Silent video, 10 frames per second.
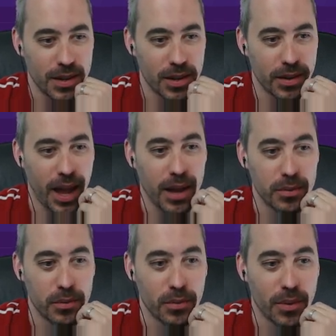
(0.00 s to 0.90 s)
okay,
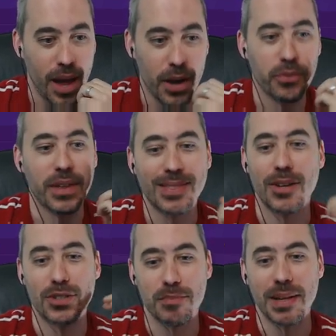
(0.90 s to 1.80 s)
I don't think
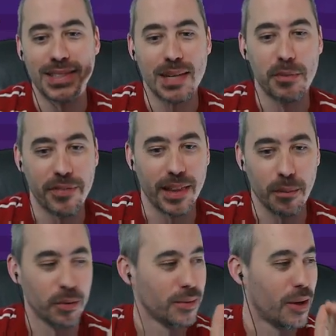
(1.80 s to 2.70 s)
there's a big team
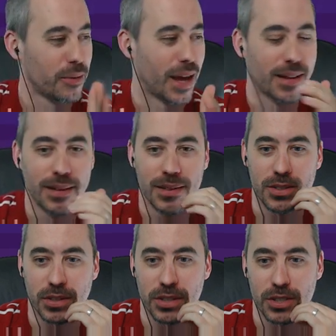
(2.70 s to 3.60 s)
available. Okay,
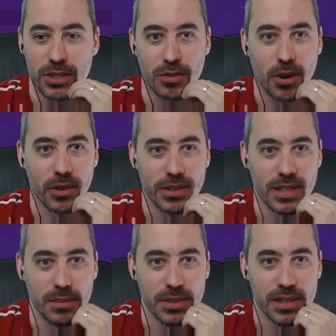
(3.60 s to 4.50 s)
so let's just draw all the
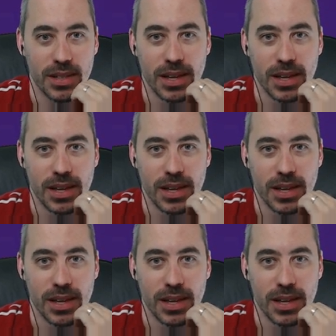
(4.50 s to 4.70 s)
teams.